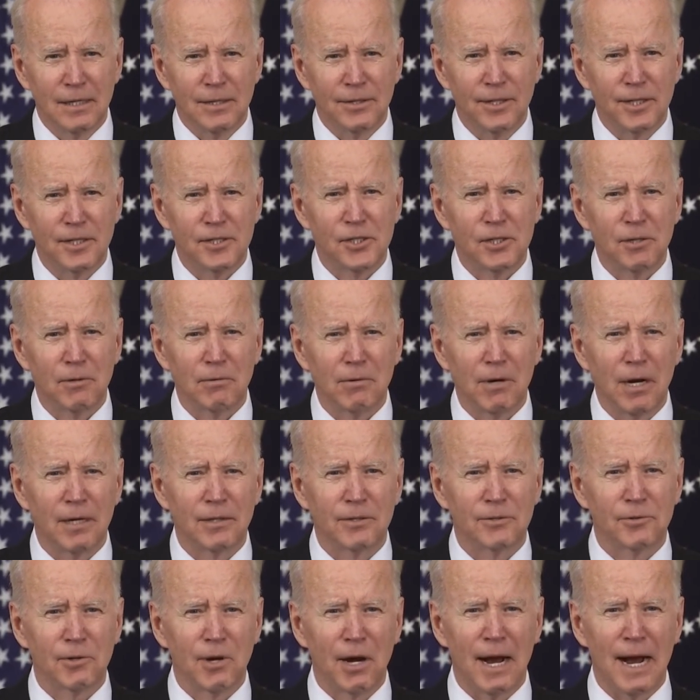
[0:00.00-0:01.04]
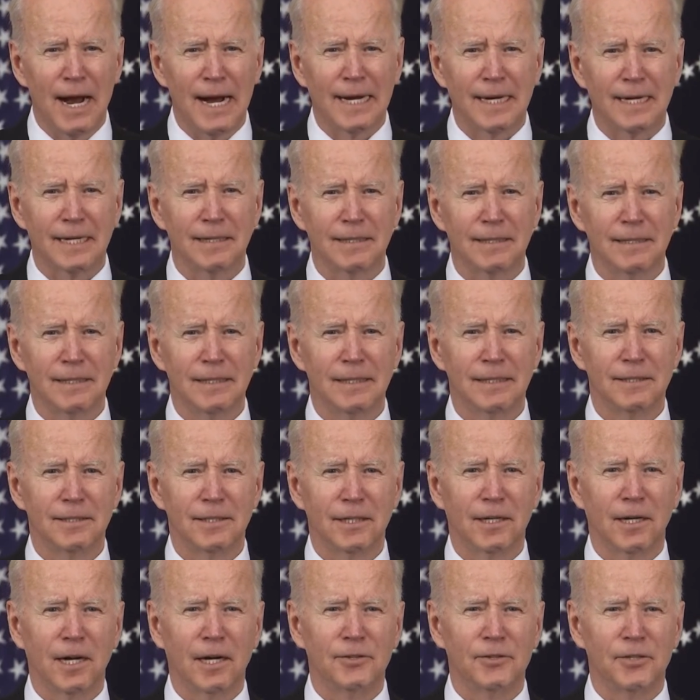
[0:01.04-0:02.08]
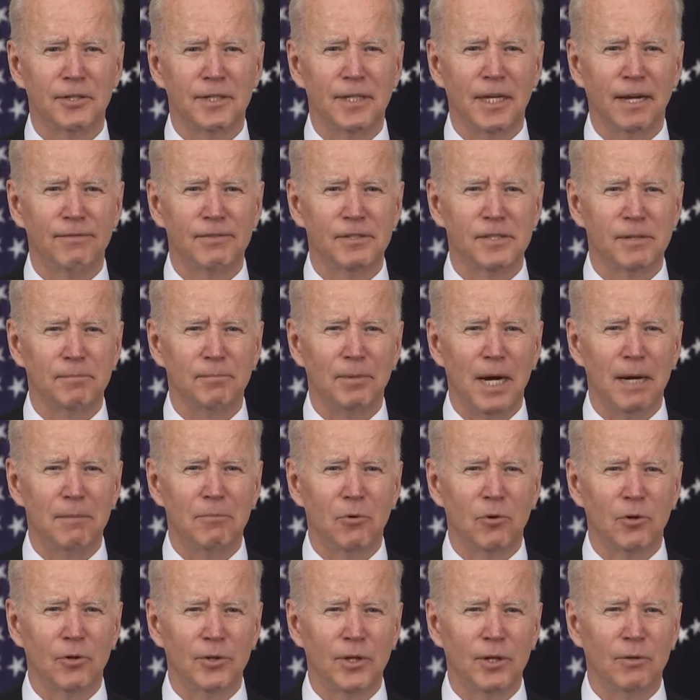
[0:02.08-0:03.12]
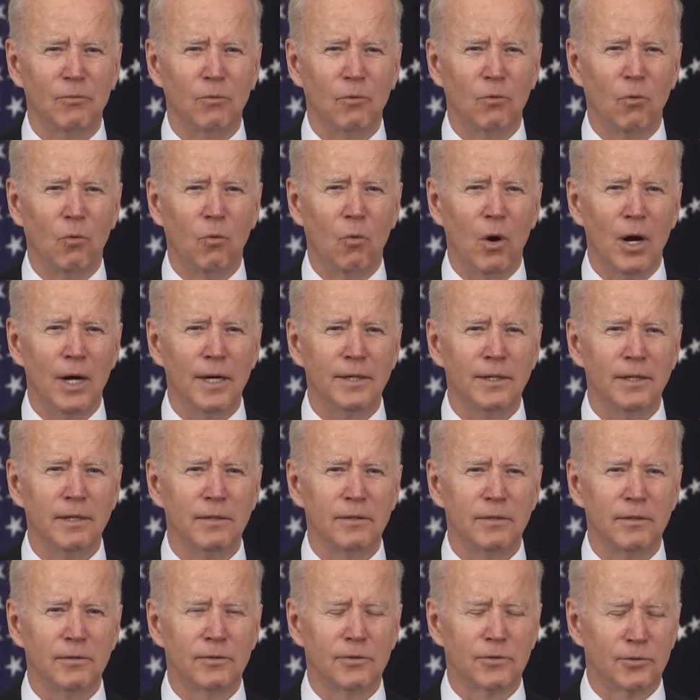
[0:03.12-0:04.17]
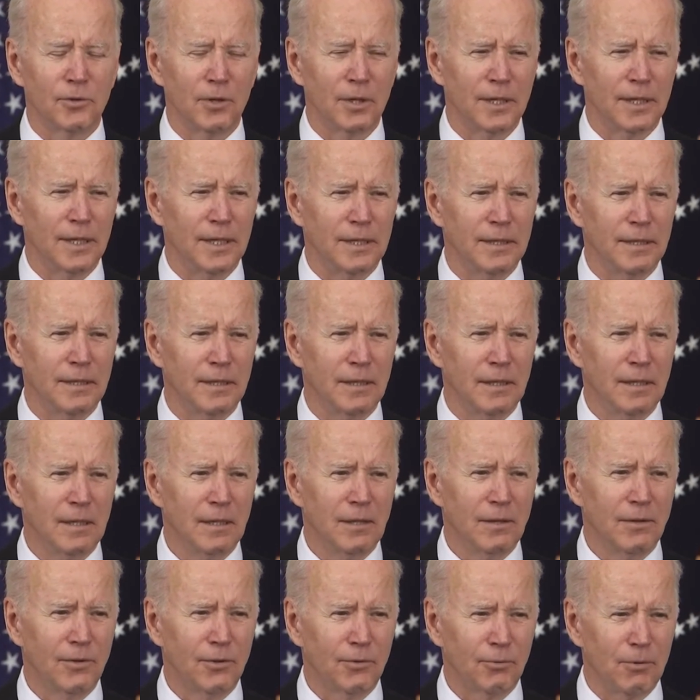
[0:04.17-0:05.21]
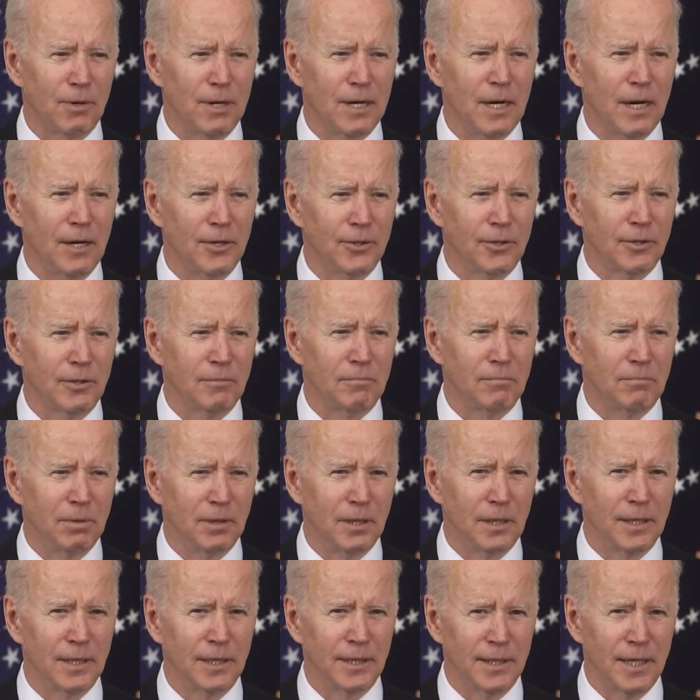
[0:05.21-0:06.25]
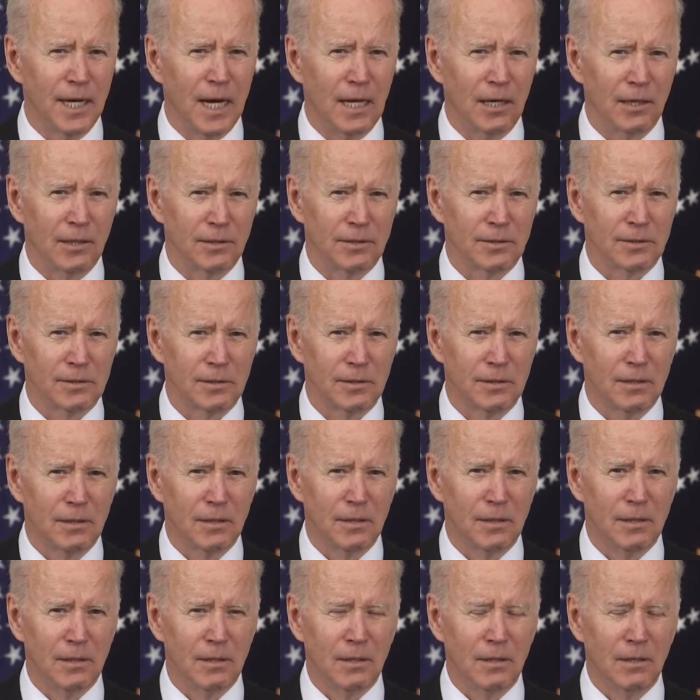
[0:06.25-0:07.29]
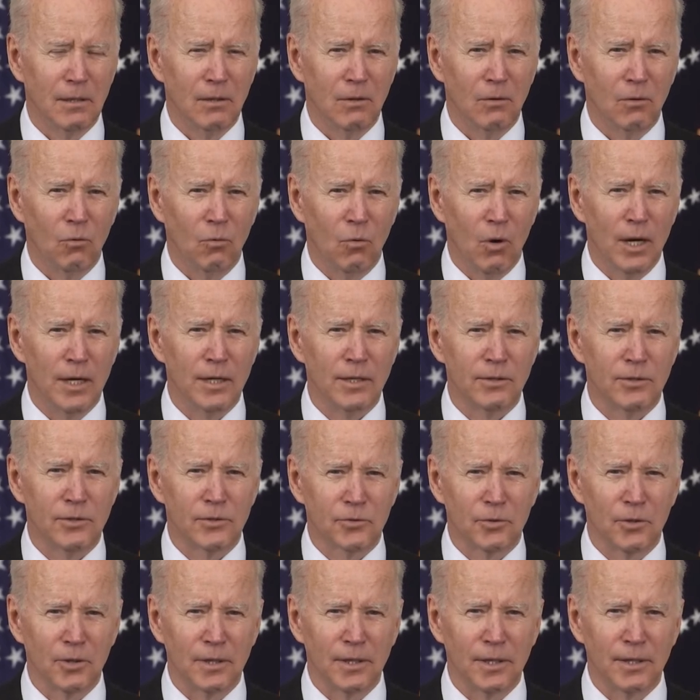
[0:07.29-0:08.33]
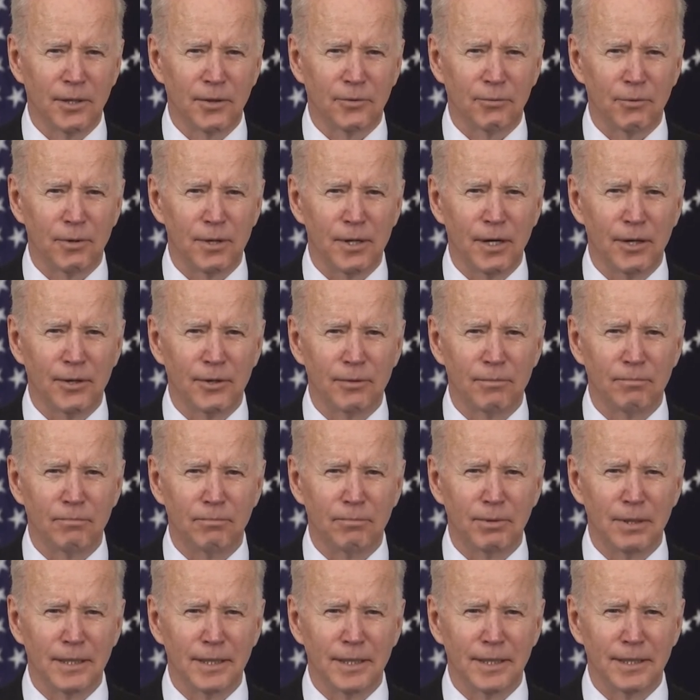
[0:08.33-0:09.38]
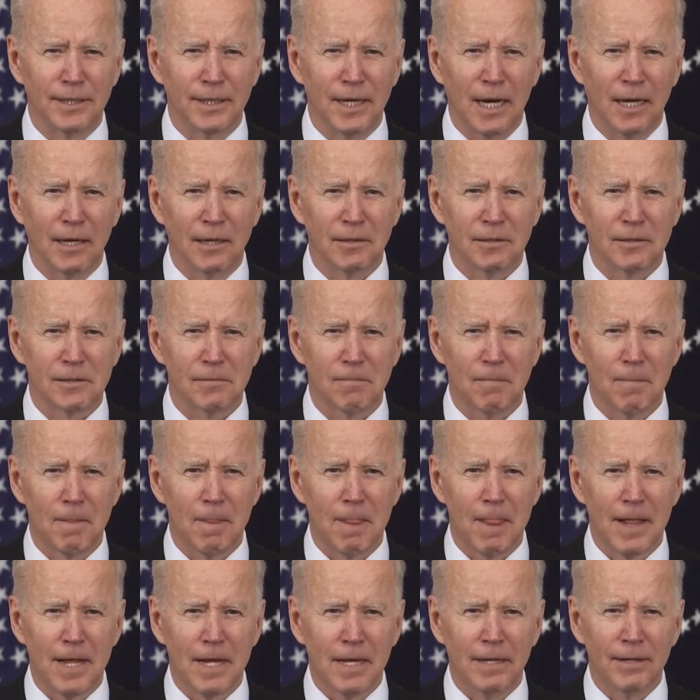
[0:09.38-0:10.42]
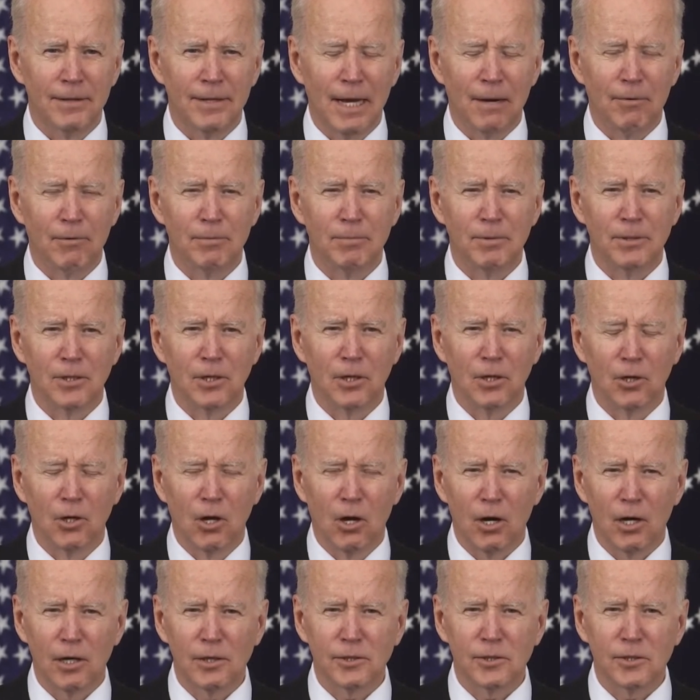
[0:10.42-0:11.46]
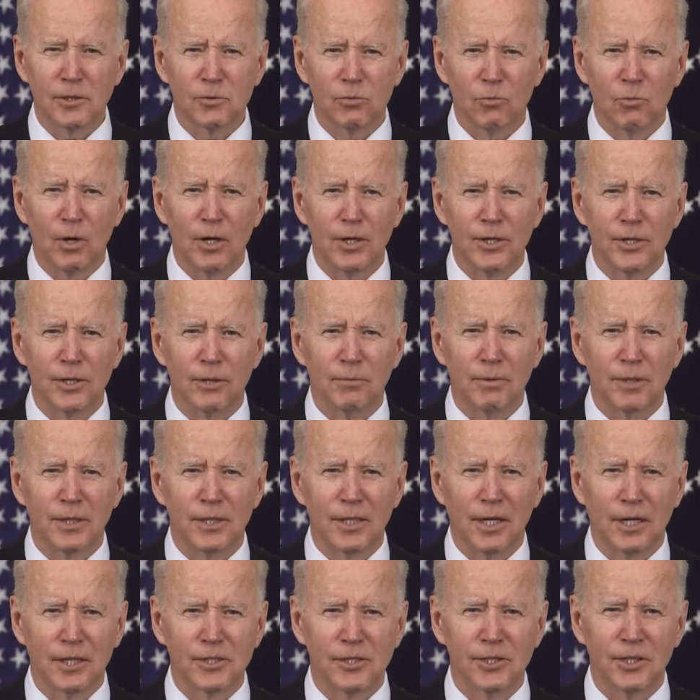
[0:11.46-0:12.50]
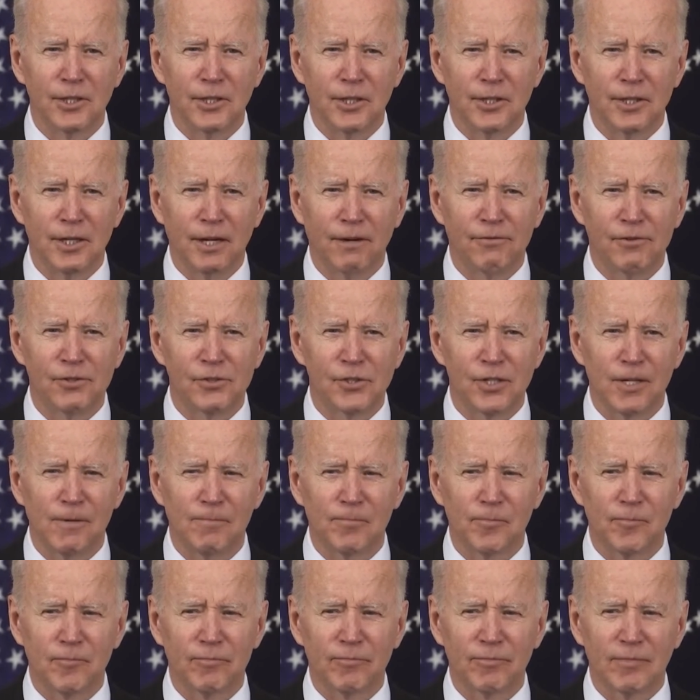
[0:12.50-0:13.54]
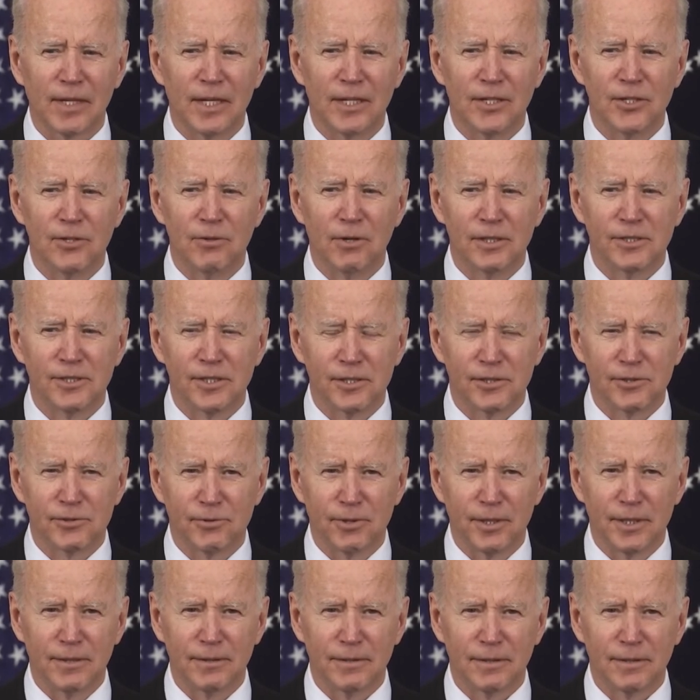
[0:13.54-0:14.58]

This year, we're on track to cut the deficit by more than $1,300 billion. $1,300 billion. That would be the largest one-year reduction in the deficit in U.S. history.